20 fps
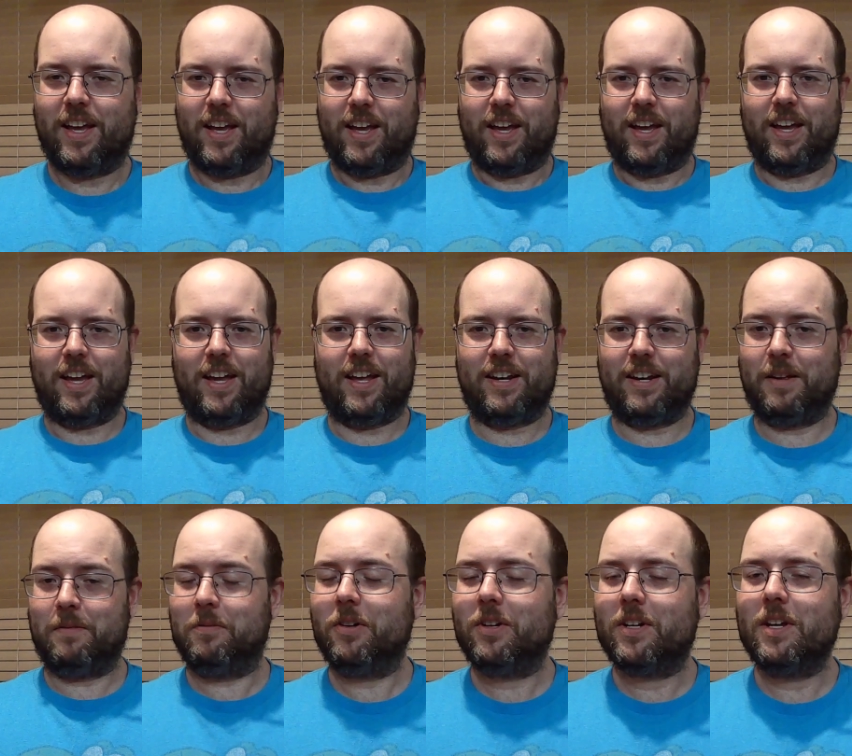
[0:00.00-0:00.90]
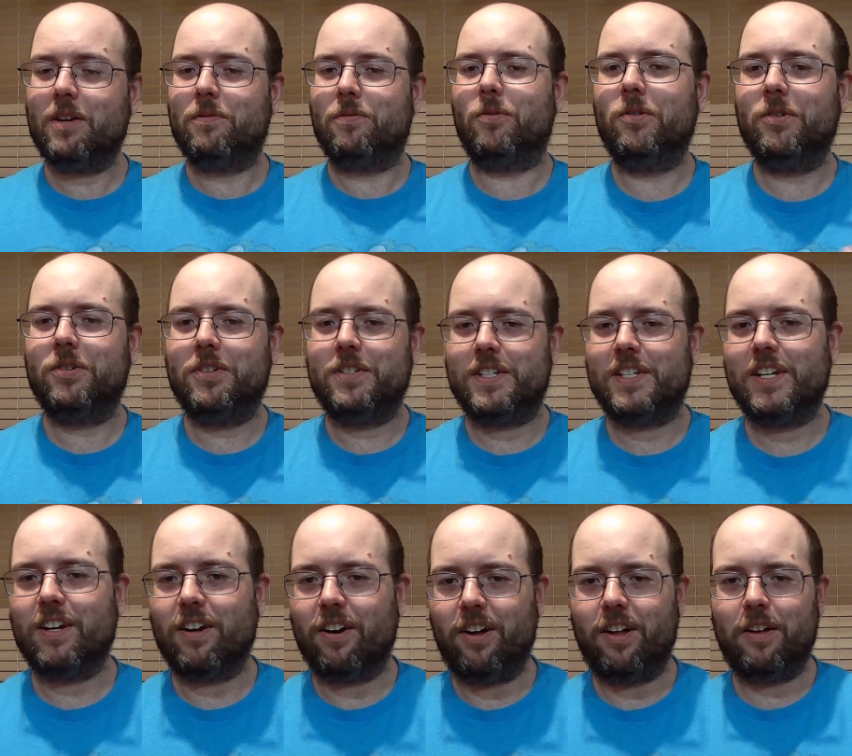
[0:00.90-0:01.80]
And I'm looking forward to
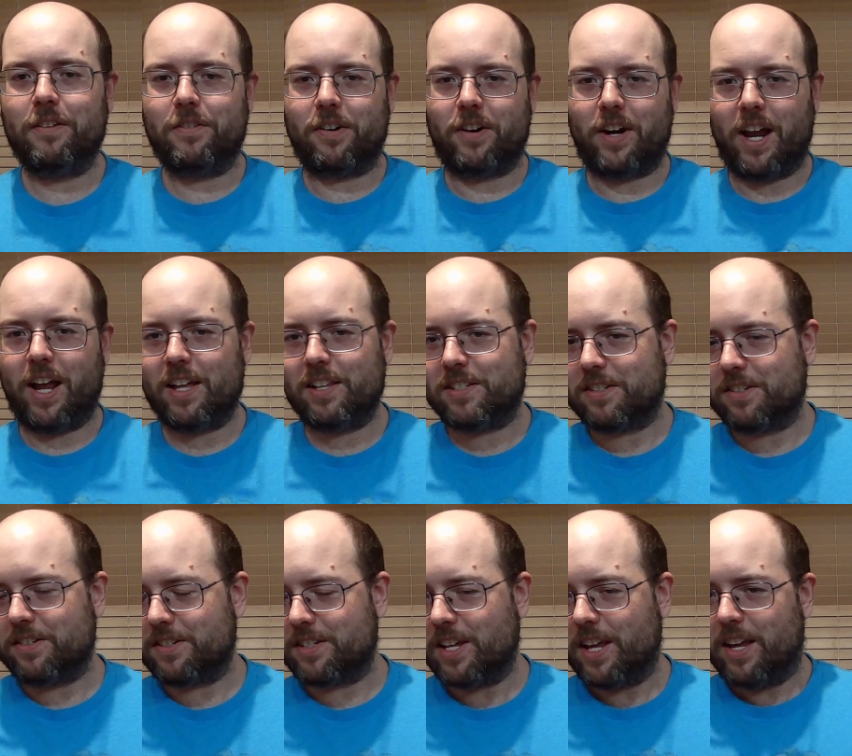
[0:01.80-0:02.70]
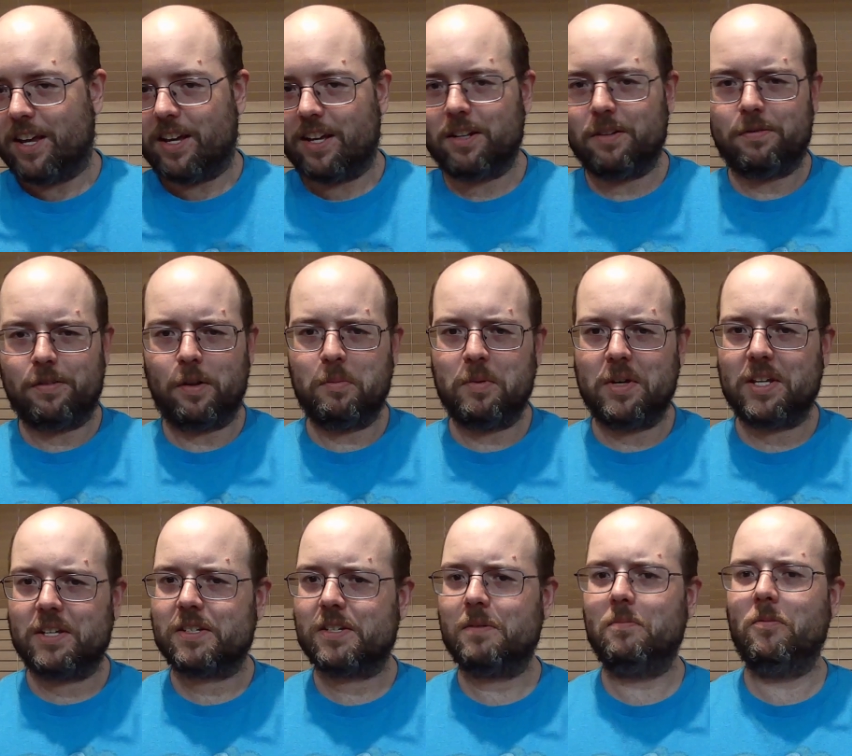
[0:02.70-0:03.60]
seeing all of your answers and to filming
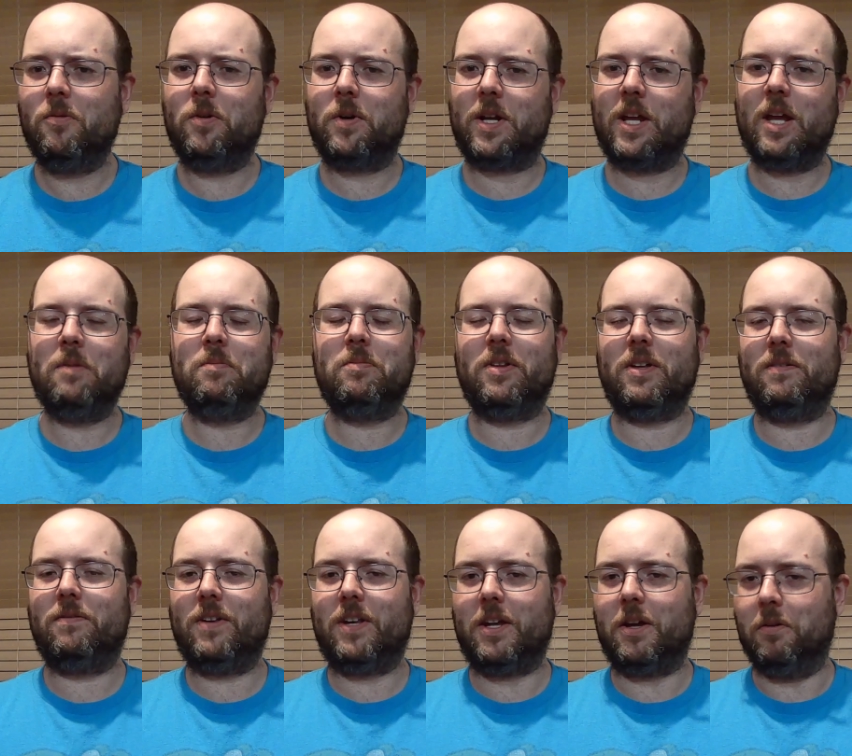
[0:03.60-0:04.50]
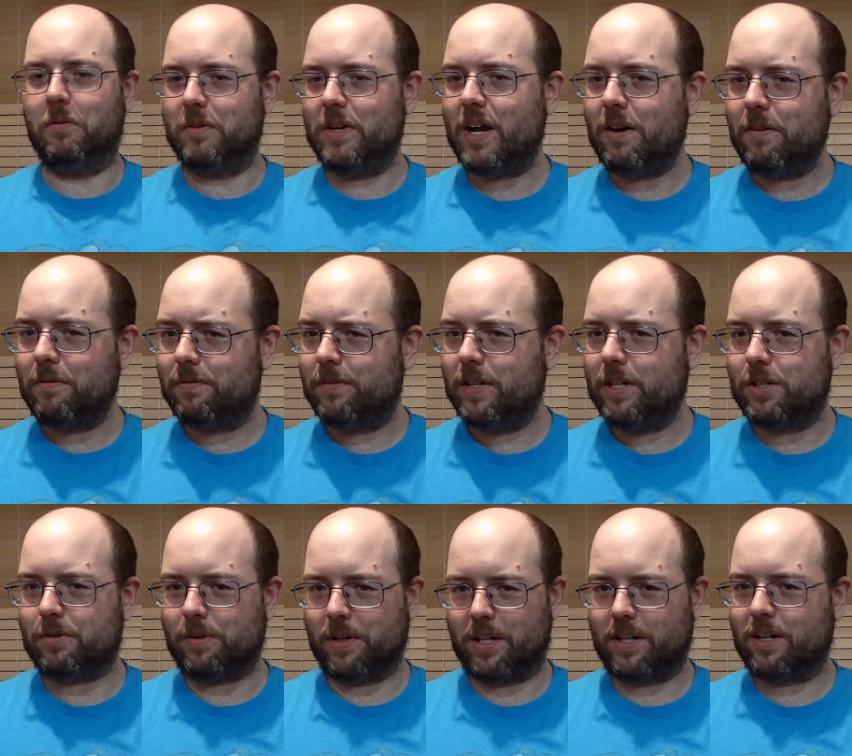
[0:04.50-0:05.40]
some more gameplay video now
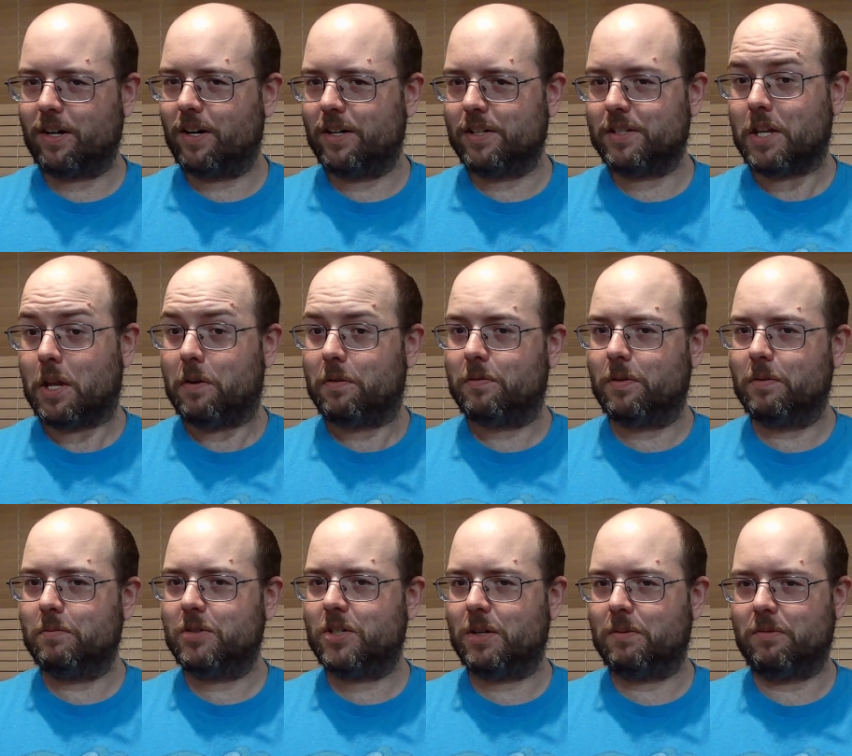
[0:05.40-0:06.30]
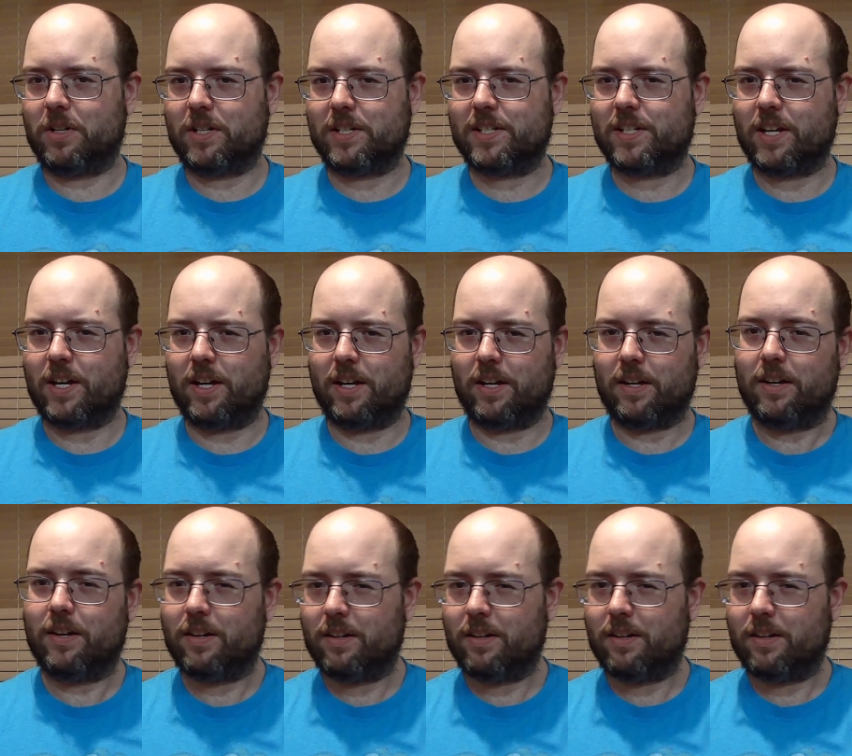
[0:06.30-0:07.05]
featuring cards from Shimmering Sky.